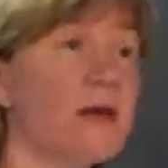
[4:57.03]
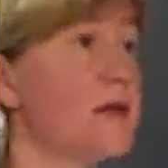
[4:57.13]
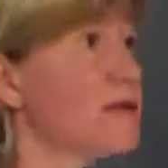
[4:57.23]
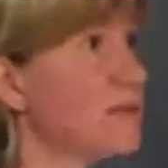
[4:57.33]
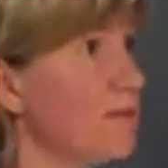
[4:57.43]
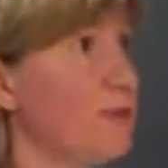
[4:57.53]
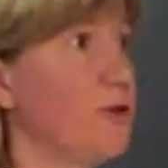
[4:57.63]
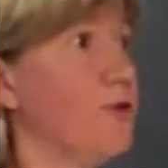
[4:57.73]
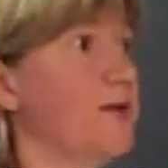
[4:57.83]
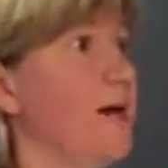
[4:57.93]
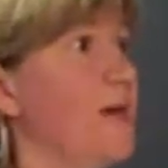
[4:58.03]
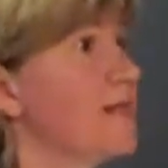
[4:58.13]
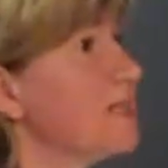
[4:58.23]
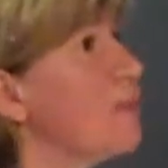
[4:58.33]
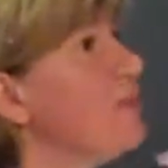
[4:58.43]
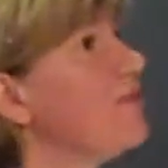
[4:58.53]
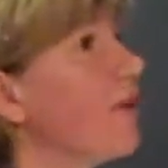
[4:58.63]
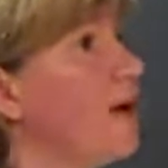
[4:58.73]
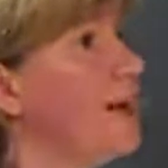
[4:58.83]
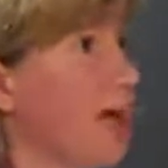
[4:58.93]
Some of those alliances will be
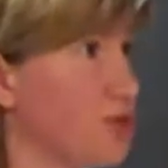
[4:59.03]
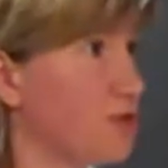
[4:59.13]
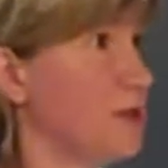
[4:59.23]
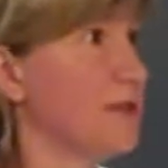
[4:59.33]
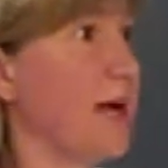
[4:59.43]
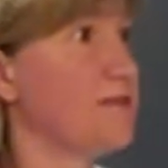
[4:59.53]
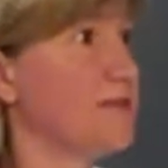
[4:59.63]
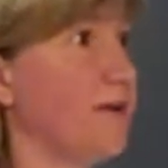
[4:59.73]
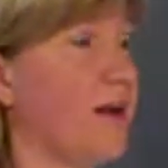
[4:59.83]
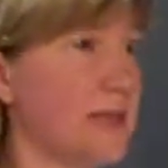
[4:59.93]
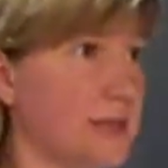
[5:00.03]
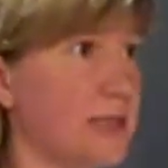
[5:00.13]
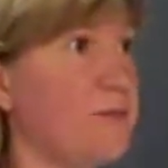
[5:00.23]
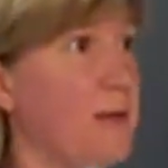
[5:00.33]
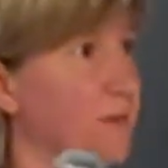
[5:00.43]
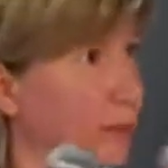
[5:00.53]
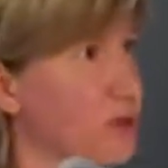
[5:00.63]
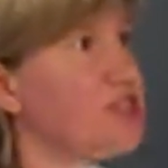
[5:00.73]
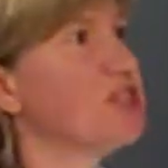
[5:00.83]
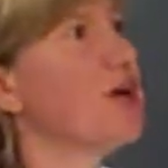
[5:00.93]
very natural types of alliances, people that
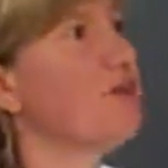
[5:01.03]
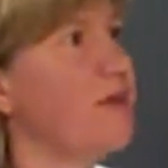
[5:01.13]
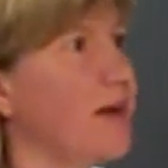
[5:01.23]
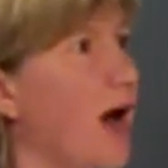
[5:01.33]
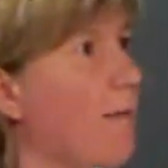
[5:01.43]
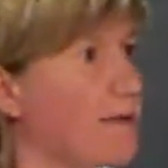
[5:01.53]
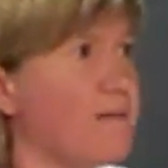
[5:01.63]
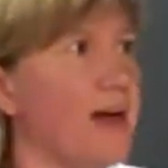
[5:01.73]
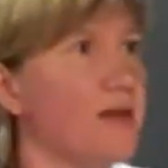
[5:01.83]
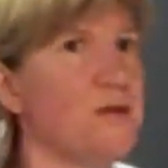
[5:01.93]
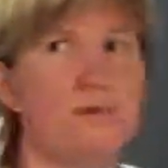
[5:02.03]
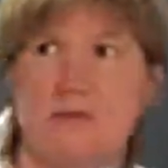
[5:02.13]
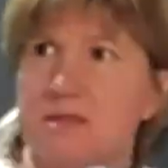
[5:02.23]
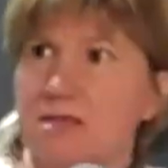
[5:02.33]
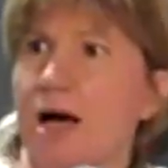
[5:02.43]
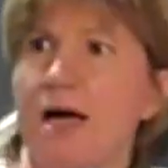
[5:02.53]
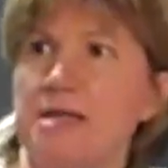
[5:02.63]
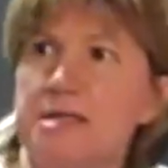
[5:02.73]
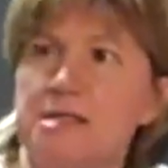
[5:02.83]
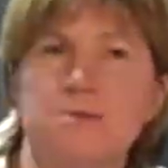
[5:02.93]
we share very common values and
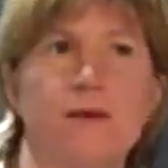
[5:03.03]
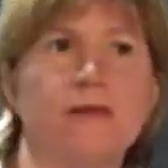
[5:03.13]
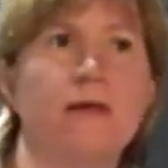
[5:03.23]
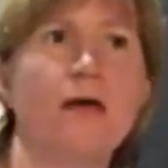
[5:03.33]
ideas with.